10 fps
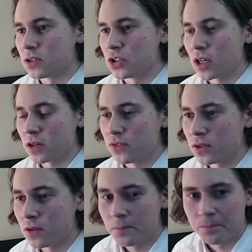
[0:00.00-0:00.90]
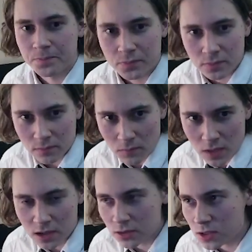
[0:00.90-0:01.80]
drag fear.
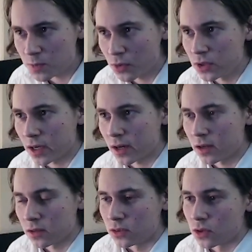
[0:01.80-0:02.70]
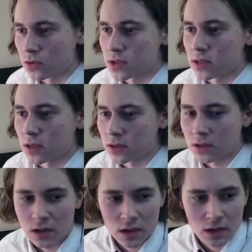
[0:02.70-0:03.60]
And at this point, I kind of noticed that
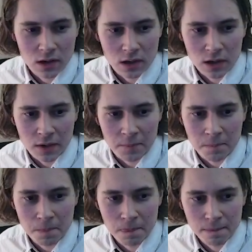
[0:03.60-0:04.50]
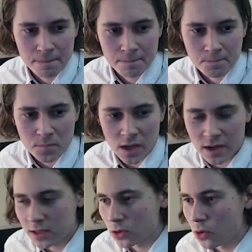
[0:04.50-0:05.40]
I
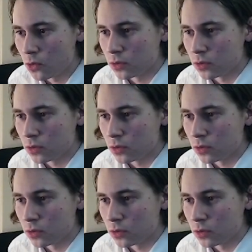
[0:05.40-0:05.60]
kind of go a